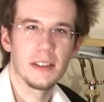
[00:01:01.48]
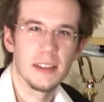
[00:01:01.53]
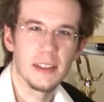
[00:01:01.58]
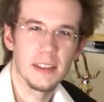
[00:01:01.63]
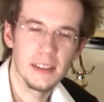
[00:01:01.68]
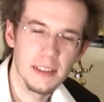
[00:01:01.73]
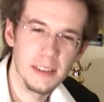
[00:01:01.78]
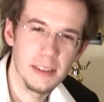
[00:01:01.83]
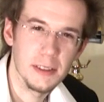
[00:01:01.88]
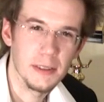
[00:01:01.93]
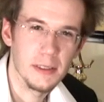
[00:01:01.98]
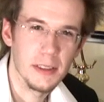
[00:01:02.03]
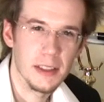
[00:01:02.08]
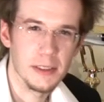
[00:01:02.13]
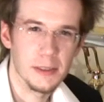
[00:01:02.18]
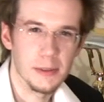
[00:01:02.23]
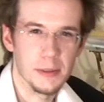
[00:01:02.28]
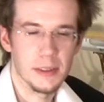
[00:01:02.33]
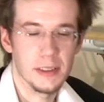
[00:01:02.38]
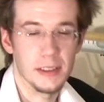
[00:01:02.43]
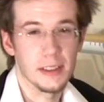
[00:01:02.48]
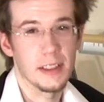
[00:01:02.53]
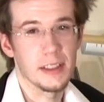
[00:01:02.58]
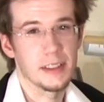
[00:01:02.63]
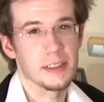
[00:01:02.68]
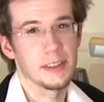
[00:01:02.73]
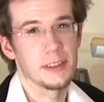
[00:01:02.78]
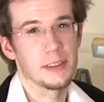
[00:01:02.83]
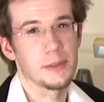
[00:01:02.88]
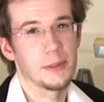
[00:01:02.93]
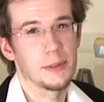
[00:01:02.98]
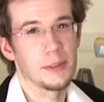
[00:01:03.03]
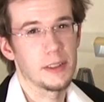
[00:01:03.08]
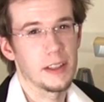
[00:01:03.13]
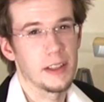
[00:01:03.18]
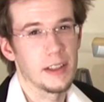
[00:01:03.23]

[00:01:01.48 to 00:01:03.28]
on it. So that's what the lesson's for